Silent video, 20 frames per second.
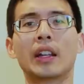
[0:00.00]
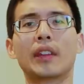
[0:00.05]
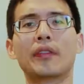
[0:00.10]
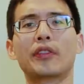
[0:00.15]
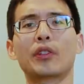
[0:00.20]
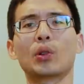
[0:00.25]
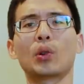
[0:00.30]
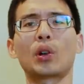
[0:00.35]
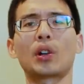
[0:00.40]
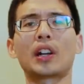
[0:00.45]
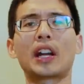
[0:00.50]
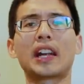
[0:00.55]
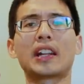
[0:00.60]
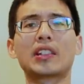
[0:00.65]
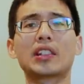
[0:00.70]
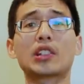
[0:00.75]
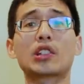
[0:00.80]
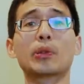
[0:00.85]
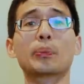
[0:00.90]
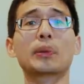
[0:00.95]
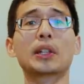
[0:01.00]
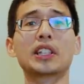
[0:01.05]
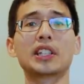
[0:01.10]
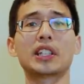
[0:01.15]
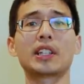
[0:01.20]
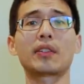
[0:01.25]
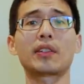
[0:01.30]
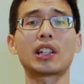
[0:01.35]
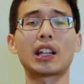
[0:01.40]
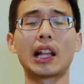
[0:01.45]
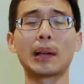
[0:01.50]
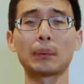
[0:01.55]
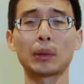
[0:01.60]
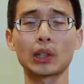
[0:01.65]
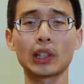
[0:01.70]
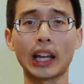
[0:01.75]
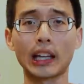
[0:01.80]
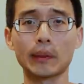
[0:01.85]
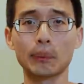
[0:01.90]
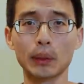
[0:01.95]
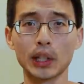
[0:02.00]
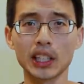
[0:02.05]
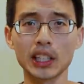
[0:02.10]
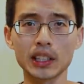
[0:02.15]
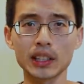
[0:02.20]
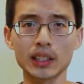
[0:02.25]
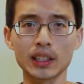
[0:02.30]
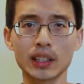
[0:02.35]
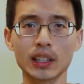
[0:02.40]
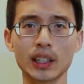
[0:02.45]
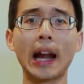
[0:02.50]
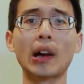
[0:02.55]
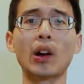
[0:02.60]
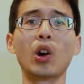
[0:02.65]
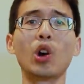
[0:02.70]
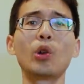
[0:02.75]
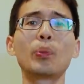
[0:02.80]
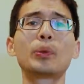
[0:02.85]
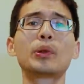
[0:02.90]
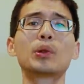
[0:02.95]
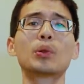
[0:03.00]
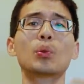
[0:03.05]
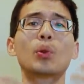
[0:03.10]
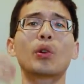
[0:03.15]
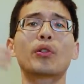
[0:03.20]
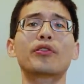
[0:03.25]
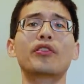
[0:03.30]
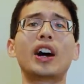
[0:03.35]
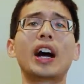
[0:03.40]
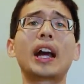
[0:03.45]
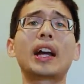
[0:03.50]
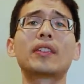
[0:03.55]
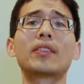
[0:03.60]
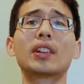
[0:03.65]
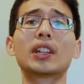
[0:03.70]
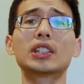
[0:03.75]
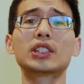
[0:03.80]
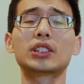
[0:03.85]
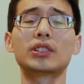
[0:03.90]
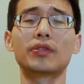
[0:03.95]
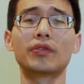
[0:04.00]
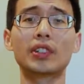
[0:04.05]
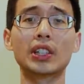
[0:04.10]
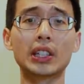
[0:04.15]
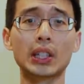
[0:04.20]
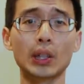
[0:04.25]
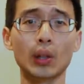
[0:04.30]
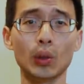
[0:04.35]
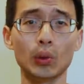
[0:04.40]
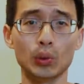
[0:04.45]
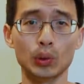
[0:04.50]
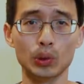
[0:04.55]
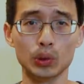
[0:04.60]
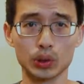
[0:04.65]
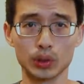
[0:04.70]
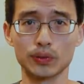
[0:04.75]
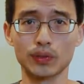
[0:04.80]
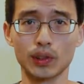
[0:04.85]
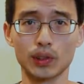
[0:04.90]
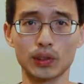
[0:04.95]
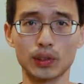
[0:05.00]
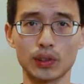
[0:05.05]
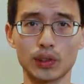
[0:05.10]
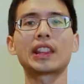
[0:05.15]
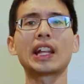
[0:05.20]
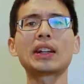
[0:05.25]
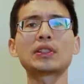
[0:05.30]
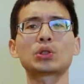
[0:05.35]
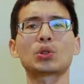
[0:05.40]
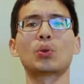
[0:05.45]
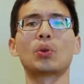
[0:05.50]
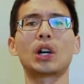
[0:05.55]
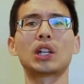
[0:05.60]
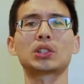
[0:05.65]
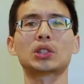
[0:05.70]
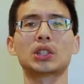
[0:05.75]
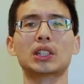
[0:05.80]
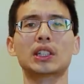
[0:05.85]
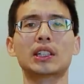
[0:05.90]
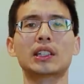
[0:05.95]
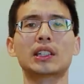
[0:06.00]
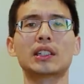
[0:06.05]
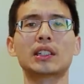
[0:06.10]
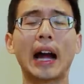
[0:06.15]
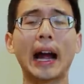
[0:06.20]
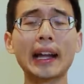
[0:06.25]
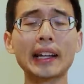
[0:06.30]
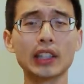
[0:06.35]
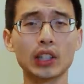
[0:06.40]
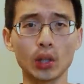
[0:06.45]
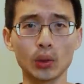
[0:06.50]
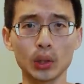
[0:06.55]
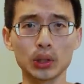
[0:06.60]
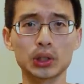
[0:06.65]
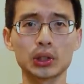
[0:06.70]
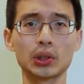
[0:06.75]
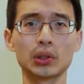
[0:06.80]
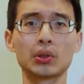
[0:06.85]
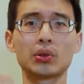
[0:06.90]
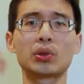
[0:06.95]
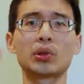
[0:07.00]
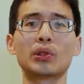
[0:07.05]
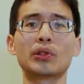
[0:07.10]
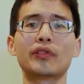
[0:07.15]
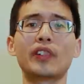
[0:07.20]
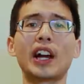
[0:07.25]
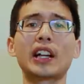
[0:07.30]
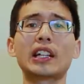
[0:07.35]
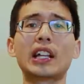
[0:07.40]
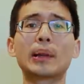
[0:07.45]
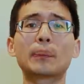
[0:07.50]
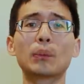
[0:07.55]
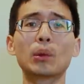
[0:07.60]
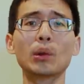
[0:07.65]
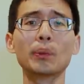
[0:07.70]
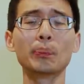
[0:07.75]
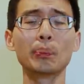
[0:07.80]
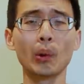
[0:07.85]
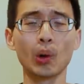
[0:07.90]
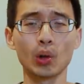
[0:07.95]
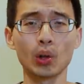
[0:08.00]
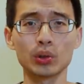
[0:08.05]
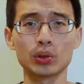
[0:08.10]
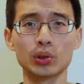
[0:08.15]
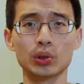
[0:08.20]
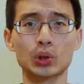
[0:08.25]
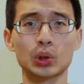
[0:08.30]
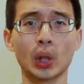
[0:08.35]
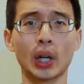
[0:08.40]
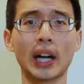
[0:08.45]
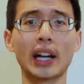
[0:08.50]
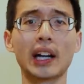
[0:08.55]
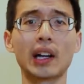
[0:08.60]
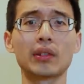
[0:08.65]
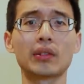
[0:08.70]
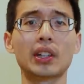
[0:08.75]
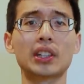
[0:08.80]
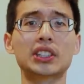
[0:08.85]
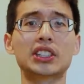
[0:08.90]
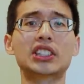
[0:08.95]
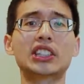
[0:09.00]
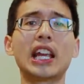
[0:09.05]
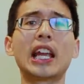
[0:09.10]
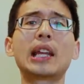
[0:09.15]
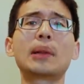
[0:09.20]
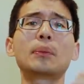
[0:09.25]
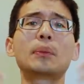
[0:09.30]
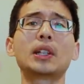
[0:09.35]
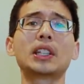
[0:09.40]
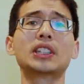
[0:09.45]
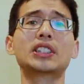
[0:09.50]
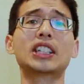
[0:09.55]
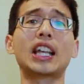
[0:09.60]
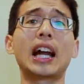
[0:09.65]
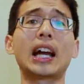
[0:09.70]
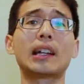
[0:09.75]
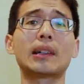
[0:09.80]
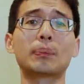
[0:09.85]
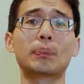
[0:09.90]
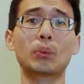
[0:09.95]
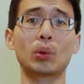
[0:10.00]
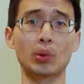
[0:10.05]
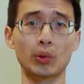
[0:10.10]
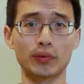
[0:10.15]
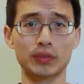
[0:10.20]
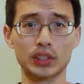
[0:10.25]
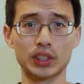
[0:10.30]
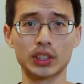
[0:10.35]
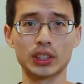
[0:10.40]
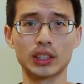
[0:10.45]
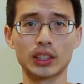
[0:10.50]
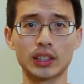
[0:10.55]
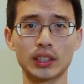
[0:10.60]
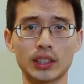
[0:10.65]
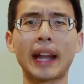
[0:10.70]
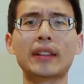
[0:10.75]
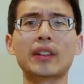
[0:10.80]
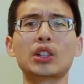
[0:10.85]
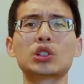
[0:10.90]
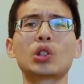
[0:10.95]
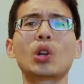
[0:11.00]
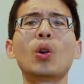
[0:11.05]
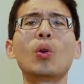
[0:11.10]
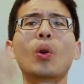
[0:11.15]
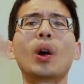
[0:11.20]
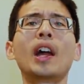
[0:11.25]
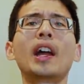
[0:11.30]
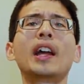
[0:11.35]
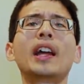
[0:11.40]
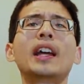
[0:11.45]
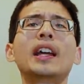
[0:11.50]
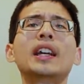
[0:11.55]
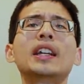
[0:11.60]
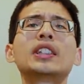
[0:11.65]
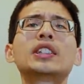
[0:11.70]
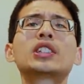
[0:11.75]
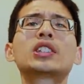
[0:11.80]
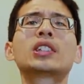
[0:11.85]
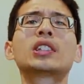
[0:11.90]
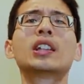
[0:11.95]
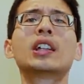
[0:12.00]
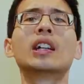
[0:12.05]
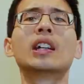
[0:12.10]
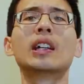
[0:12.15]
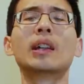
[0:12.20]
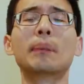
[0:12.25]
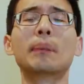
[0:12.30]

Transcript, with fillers: If you are an intermediate climber like me, I hope you will find this video useful. Thanks for watching. I encourage you to find a moonboard to try out the same exact moves. And as always,